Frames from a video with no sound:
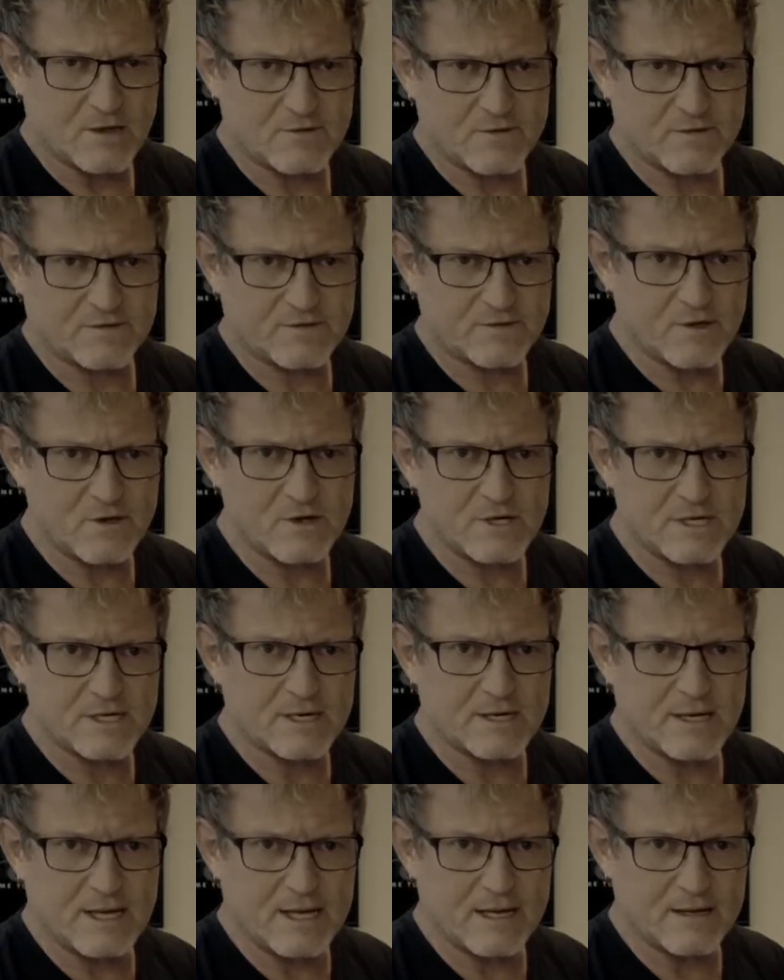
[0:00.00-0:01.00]
the third
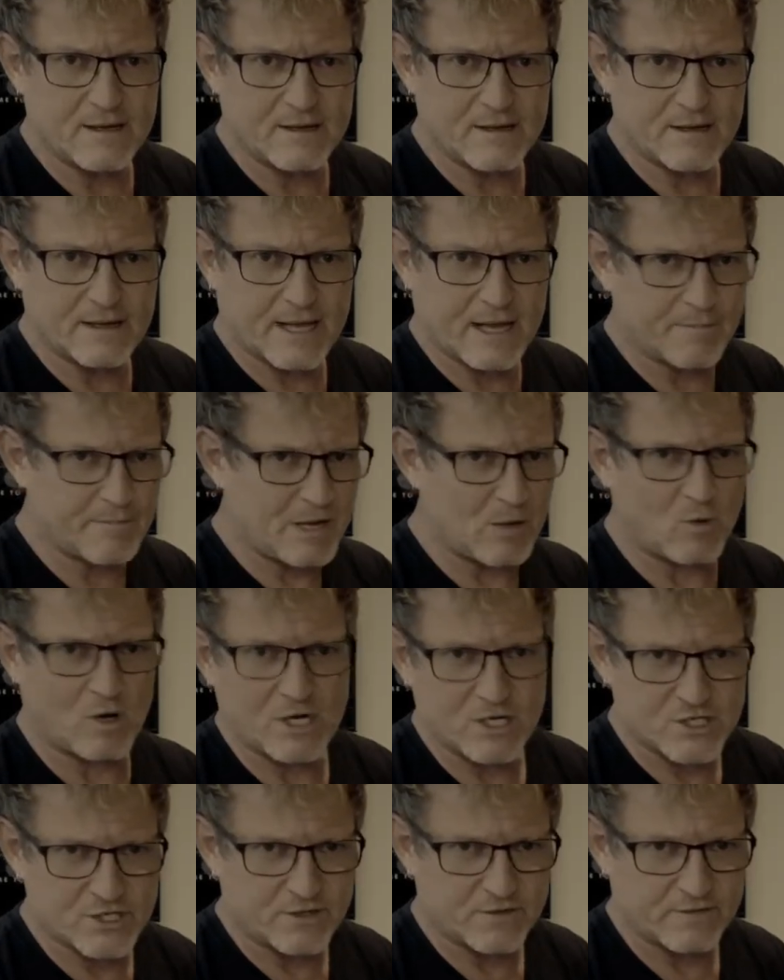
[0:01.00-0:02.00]
can be one
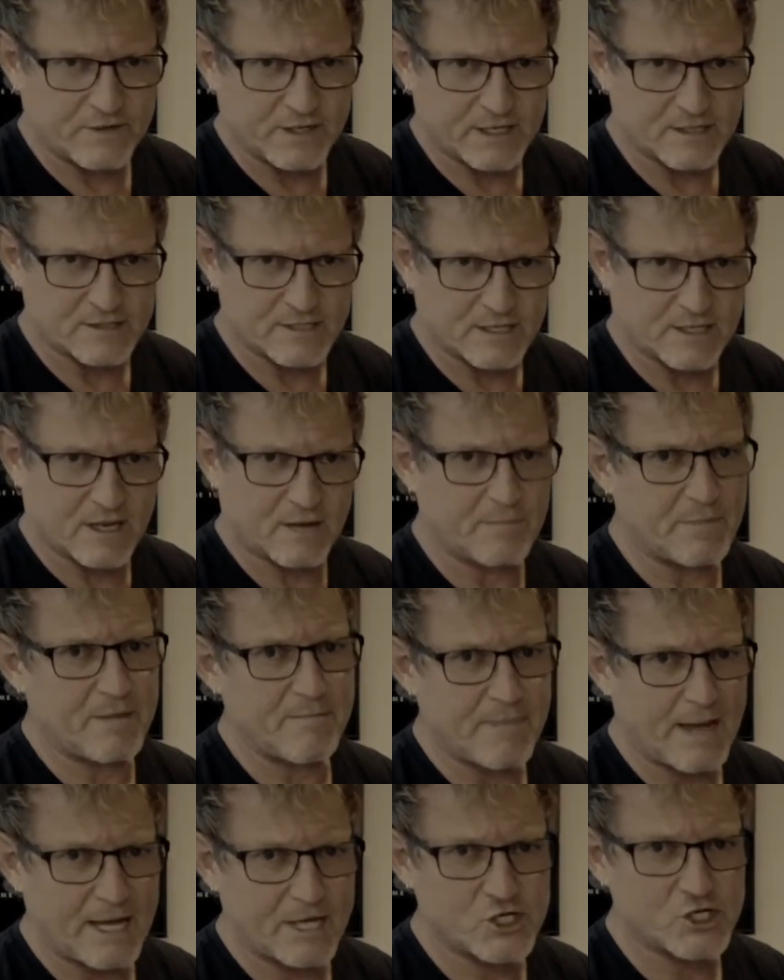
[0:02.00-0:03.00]
of 2 things. It can be
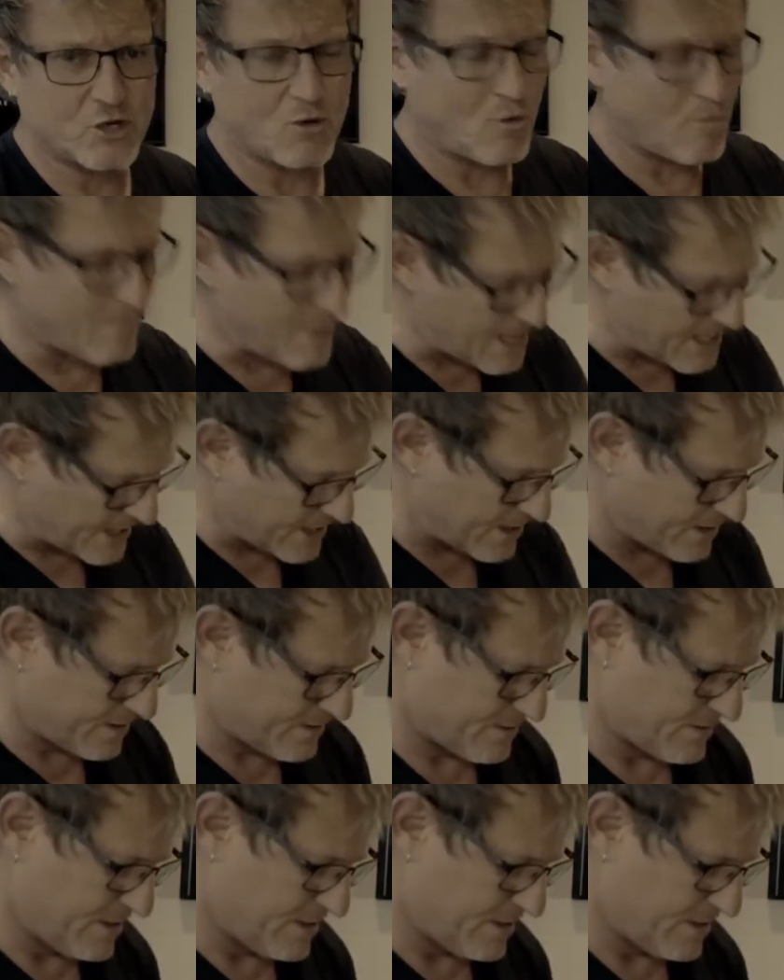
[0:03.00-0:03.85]
major or minor.